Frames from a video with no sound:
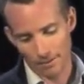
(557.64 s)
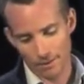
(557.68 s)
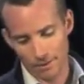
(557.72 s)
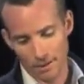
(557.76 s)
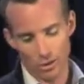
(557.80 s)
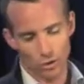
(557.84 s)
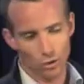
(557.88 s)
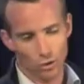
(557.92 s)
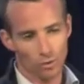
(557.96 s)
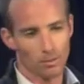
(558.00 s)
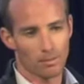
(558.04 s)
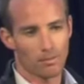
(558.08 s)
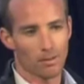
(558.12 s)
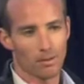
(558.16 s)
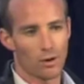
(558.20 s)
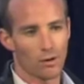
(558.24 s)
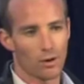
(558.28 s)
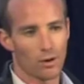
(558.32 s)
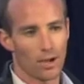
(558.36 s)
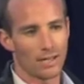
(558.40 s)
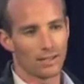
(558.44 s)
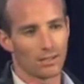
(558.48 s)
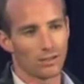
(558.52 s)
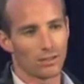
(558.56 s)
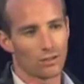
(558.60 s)
the Super
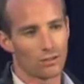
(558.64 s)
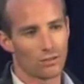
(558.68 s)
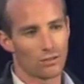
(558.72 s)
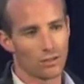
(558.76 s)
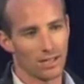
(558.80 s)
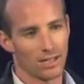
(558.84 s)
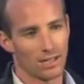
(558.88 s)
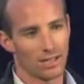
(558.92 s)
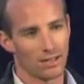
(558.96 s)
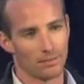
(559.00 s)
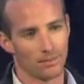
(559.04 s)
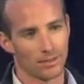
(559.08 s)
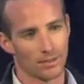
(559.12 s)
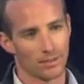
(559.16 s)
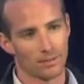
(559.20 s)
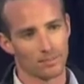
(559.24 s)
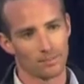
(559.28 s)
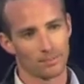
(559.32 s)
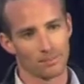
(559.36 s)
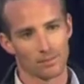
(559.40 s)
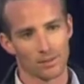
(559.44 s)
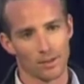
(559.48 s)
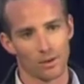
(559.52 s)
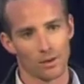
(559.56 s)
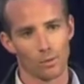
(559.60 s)
Bowl has two teams.
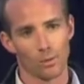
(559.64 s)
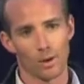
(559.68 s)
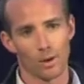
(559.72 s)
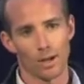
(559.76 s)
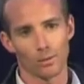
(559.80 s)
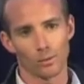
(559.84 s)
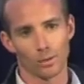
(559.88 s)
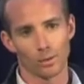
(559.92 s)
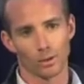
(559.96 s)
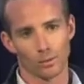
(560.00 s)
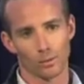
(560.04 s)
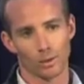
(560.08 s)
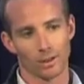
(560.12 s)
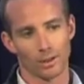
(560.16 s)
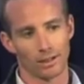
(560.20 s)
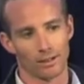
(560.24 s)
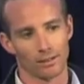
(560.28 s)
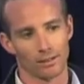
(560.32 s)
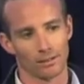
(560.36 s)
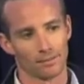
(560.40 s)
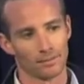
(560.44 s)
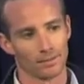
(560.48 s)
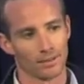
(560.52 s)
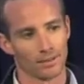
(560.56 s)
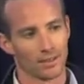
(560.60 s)
One will
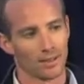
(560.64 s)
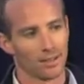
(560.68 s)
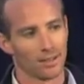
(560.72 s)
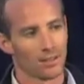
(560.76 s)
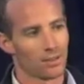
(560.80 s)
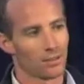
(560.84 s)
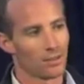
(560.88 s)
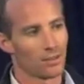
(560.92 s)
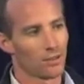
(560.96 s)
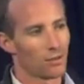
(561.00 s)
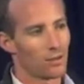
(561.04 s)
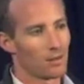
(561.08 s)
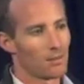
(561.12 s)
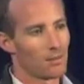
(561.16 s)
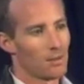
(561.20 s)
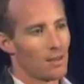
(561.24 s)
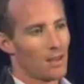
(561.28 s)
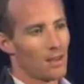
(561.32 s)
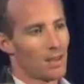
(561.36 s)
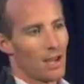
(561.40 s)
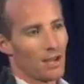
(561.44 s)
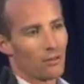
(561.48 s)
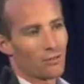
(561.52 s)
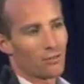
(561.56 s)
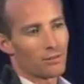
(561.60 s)
win. There are
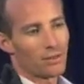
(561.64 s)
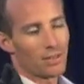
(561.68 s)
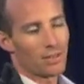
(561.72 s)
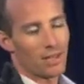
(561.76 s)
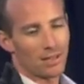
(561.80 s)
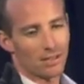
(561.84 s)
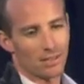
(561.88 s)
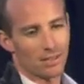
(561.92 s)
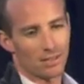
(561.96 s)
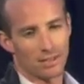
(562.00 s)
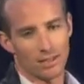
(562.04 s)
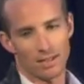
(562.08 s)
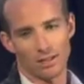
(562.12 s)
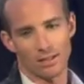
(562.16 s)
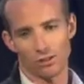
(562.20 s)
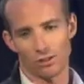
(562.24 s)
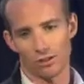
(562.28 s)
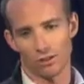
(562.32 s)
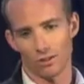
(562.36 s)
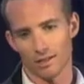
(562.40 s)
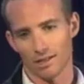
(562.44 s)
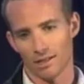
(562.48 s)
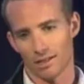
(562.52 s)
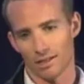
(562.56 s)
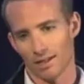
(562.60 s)
100,000
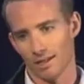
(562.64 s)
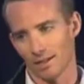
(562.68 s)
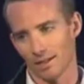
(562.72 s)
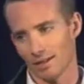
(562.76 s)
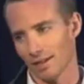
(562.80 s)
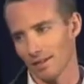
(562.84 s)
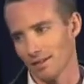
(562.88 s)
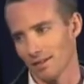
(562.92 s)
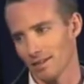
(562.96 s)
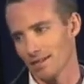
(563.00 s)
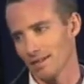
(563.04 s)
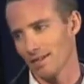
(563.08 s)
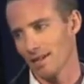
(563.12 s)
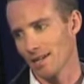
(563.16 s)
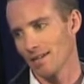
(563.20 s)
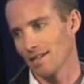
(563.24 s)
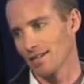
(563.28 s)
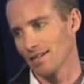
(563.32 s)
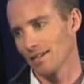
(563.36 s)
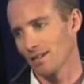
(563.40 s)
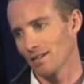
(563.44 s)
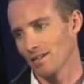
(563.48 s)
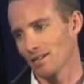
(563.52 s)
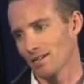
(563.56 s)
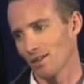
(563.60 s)
T-shirts sitting at the
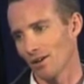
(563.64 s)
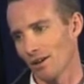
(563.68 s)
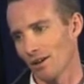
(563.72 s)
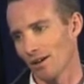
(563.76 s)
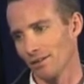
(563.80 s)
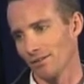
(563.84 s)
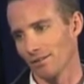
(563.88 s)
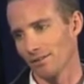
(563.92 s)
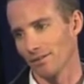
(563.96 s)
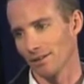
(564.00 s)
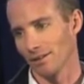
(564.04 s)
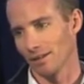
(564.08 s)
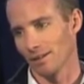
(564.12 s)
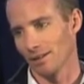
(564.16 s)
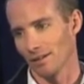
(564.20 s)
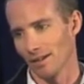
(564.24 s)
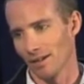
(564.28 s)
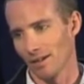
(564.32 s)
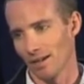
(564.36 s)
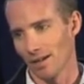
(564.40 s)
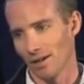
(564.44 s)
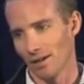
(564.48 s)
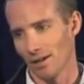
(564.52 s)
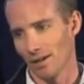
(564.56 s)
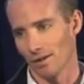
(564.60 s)
stands outside of the
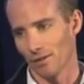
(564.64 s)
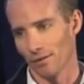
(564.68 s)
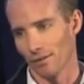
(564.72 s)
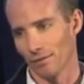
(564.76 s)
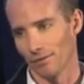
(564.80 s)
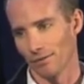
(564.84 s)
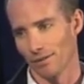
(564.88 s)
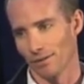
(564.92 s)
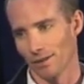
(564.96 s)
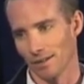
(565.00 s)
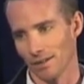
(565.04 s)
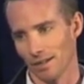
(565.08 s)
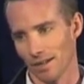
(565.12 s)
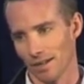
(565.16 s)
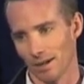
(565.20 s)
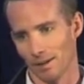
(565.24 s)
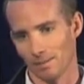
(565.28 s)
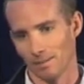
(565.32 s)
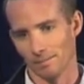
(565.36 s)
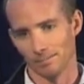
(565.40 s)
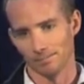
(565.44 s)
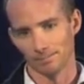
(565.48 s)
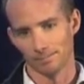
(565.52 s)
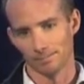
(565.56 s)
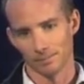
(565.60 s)

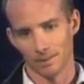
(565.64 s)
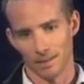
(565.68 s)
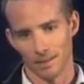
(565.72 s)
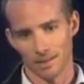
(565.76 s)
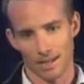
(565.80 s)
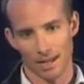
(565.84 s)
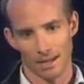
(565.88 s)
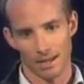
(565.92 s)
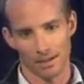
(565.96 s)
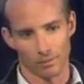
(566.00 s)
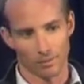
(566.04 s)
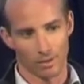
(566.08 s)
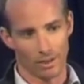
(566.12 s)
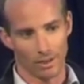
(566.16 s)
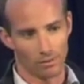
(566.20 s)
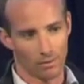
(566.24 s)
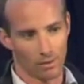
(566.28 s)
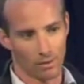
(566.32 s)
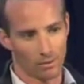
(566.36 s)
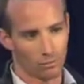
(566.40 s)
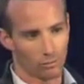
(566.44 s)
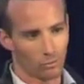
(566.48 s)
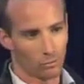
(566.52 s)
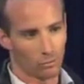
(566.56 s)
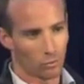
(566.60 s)
stadium when
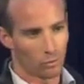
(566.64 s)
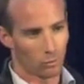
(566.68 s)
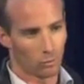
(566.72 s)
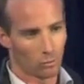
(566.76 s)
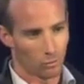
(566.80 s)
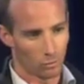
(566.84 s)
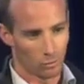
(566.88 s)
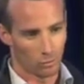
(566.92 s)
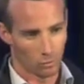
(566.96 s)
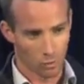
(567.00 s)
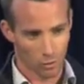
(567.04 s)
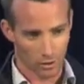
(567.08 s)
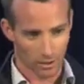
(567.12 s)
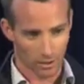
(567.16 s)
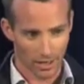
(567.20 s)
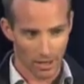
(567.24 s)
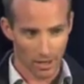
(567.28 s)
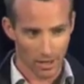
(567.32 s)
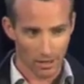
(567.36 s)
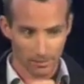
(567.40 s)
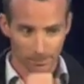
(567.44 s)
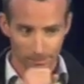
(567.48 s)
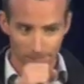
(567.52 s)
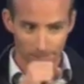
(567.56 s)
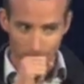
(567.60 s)
everyone walks
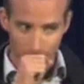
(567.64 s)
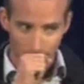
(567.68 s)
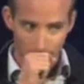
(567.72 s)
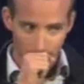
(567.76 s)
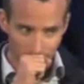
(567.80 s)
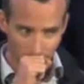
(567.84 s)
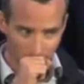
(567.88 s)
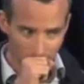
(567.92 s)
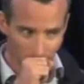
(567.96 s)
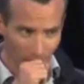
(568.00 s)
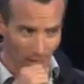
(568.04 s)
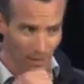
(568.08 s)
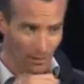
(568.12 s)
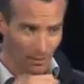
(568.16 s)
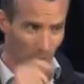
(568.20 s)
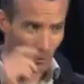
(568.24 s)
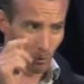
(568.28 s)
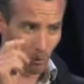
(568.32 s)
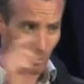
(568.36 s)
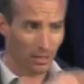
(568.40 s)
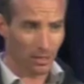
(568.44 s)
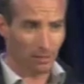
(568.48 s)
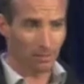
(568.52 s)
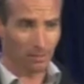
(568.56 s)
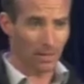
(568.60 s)
out. They
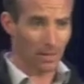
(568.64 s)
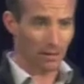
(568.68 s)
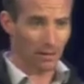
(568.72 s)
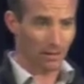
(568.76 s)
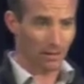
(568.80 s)
want to be